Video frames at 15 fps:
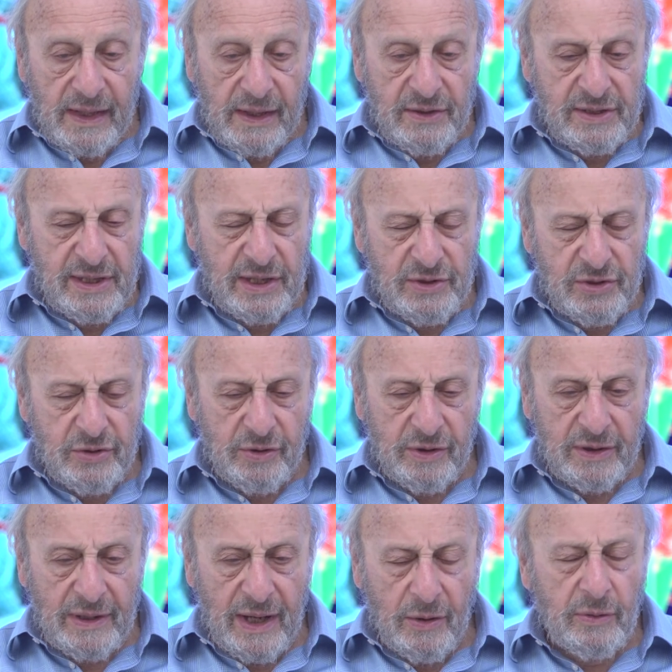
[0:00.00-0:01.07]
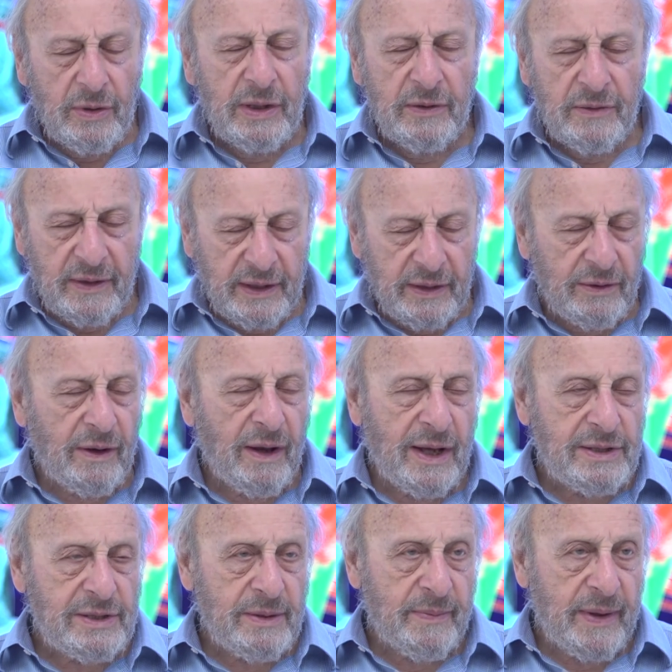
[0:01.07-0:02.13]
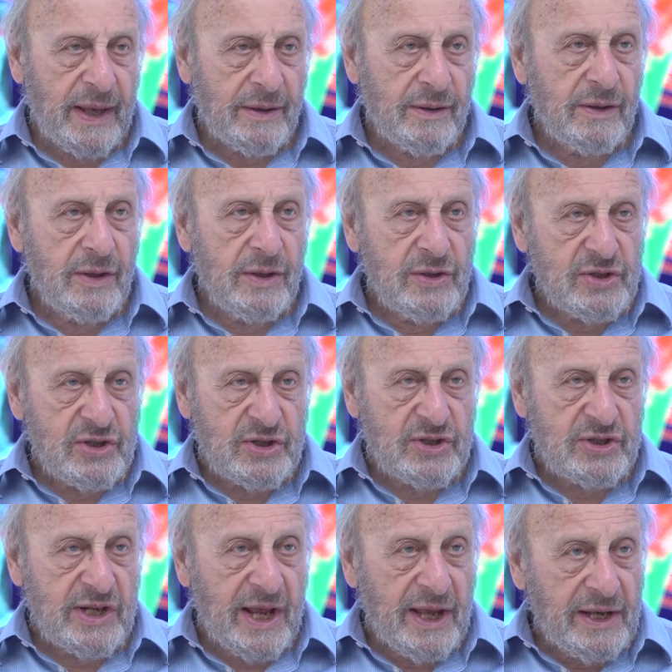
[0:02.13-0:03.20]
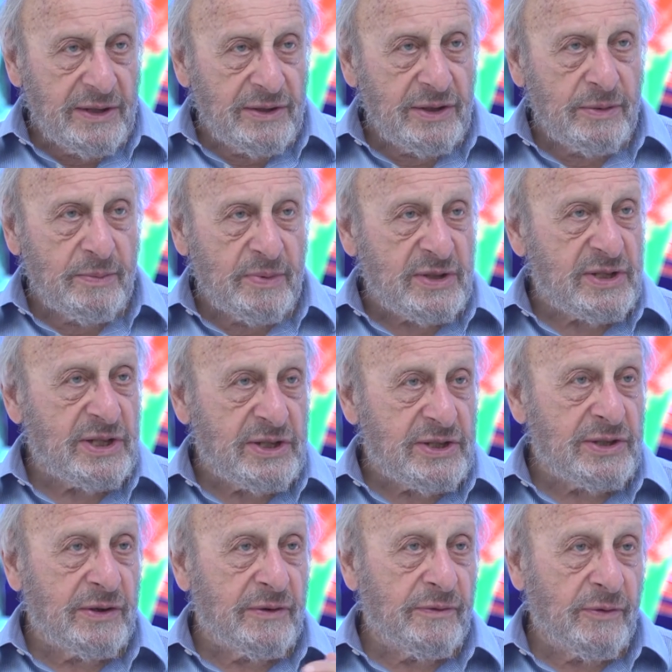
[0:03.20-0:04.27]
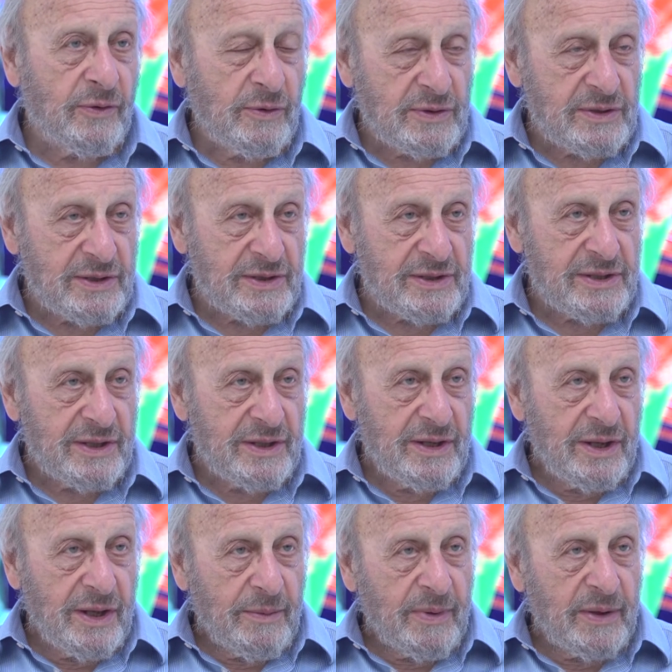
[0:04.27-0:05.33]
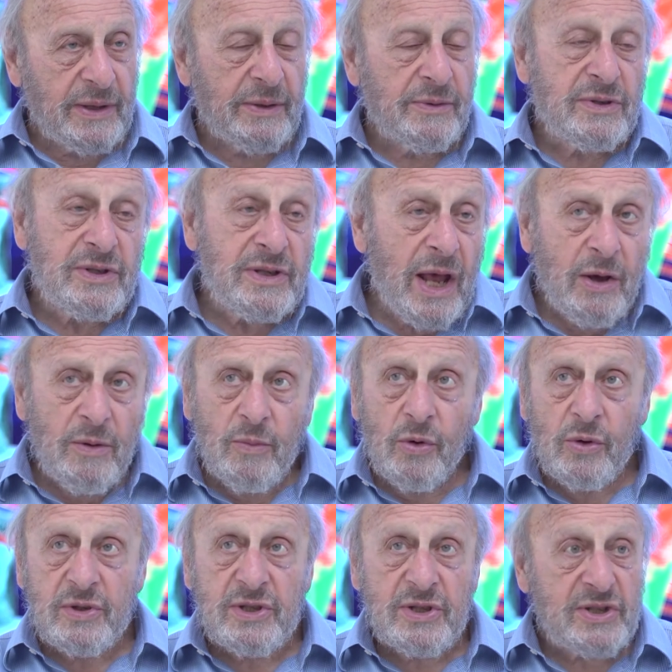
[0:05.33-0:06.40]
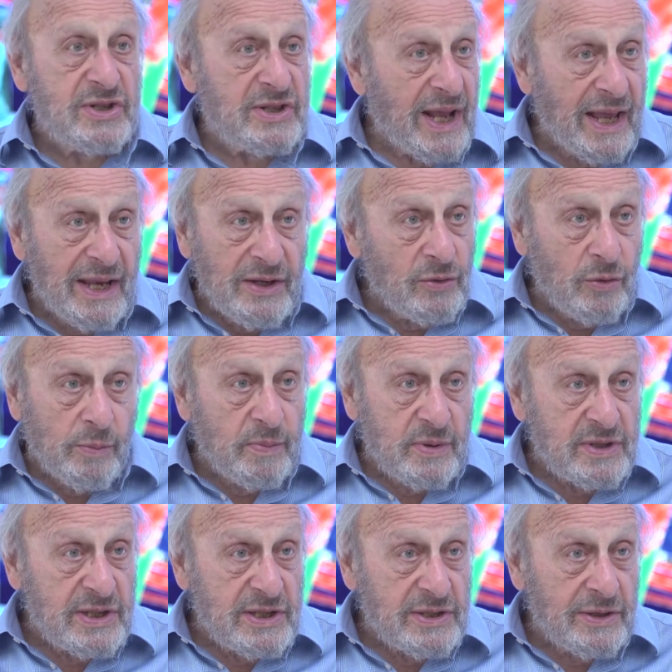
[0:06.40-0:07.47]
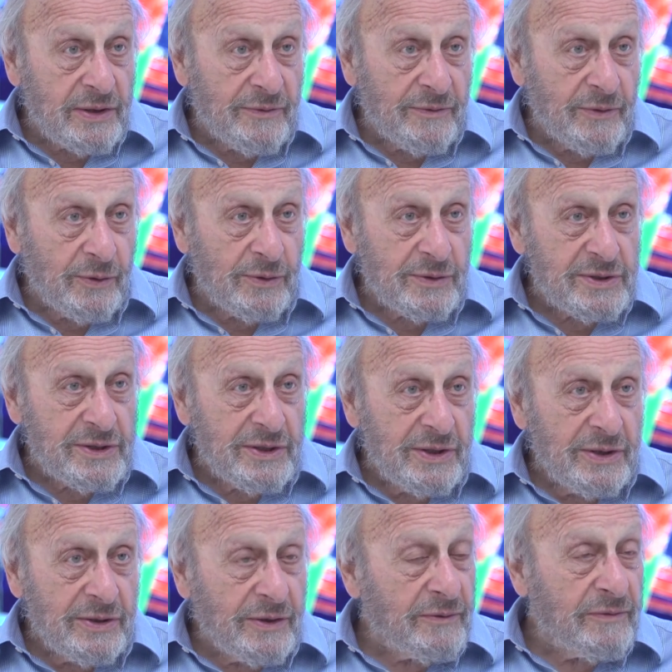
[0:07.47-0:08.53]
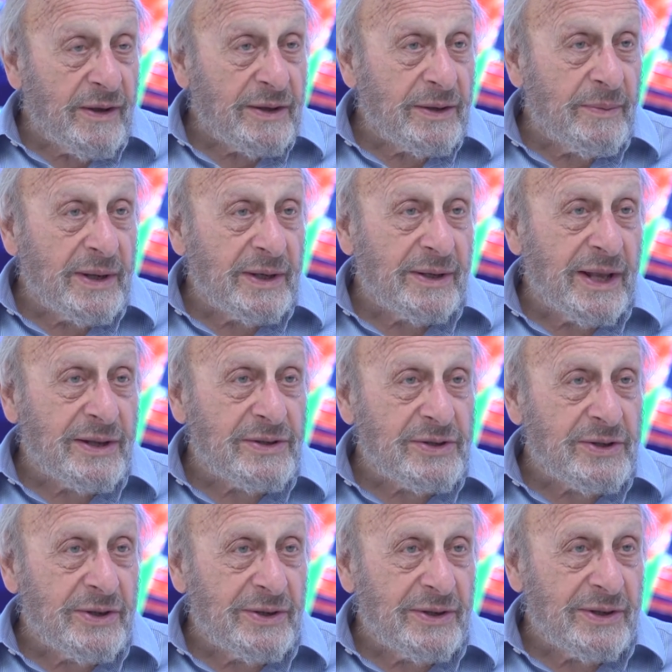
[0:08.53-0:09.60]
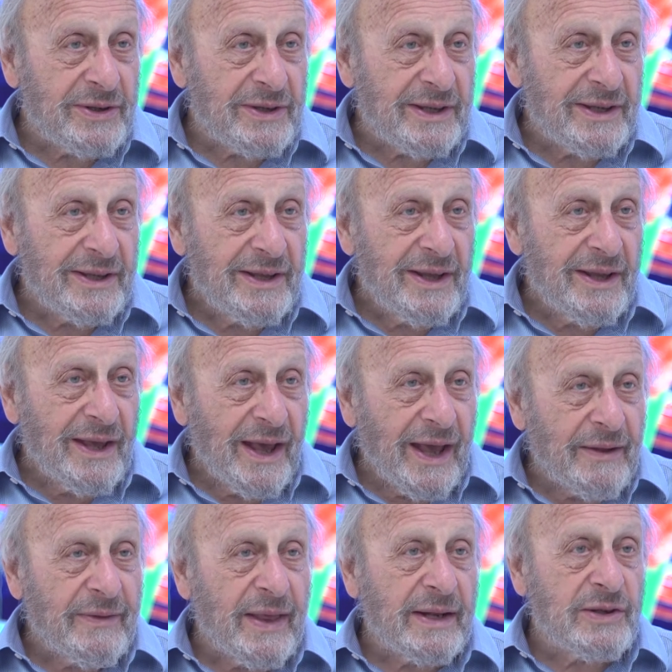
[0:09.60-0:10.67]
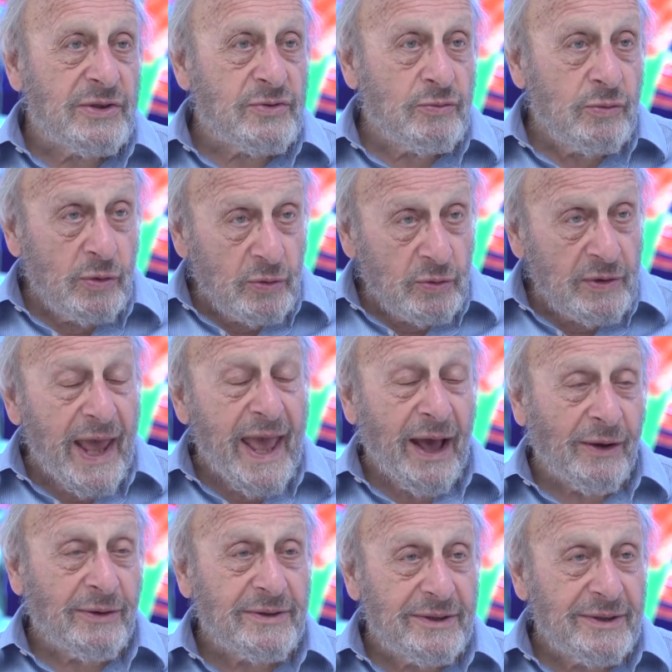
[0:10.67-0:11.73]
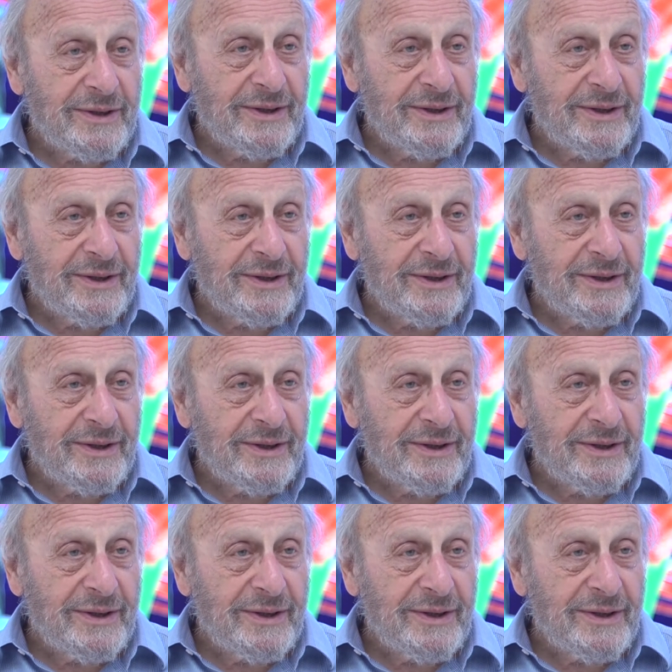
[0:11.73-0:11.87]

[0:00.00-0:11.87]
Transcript: says you can only theorise about sustained and persistent forces. But there is no more sustained or persistent force than fundamental uncertainty. And that is ruled out